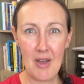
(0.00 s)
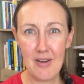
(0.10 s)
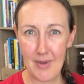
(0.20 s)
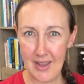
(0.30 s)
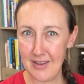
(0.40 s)
out
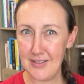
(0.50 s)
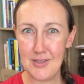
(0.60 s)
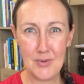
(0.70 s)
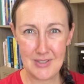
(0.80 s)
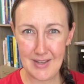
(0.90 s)
of my
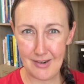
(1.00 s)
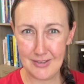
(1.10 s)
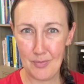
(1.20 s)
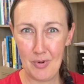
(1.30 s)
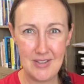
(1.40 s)
suicidal
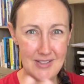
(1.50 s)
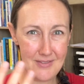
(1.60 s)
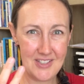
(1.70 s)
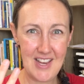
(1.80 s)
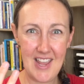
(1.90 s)

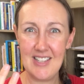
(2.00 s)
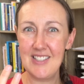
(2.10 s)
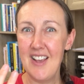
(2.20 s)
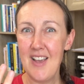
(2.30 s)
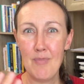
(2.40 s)
depressive
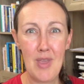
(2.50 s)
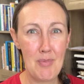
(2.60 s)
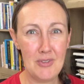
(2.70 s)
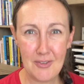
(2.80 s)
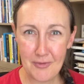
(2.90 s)
state, be
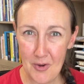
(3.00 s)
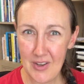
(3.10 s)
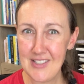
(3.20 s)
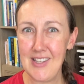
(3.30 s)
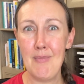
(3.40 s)
able to
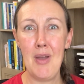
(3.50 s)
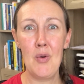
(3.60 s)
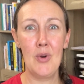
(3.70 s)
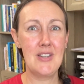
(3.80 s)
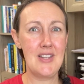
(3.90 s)
focus, get my
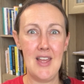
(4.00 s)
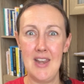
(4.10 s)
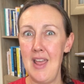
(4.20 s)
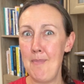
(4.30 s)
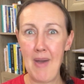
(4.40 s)
work
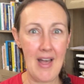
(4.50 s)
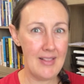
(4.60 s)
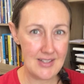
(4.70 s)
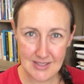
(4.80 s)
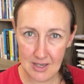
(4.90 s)
done, and
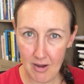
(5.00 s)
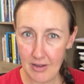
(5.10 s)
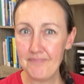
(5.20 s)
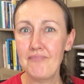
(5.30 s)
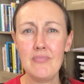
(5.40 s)
balance it
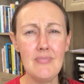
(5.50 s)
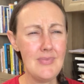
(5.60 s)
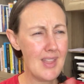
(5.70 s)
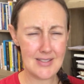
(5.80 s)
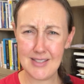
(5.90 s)
all
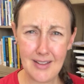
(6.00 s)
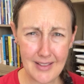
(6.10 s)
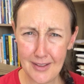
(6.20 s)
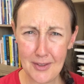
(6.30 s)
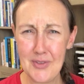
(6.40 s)
still
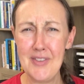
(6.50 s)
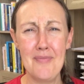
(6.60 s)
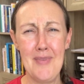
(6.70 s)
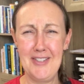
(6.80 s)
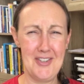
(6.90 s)
an elusive
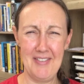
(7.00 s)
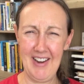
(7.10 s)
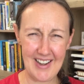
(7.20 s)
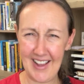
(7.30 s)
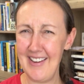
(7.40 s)
mission,
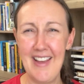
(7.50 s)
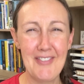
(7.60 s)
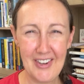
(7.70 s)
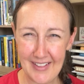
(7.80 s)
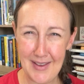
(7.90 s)
right? I
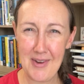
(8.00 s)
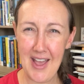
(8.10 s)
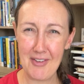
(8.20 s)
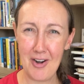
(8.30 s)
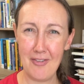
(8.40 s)
never claim to
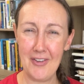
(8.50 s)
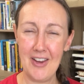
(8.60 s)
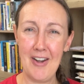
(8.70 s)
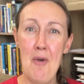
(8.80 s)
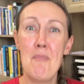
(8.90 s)
have it all
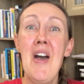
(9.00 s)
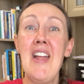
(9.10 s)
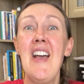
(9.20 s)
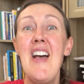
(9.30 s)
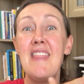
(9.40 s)
figured out. But
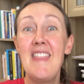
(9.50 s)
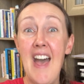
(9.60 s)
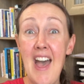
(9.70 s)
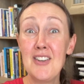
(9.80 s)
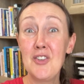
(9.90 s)

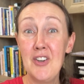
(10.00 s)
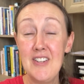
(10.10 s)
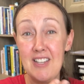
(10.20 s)
that turned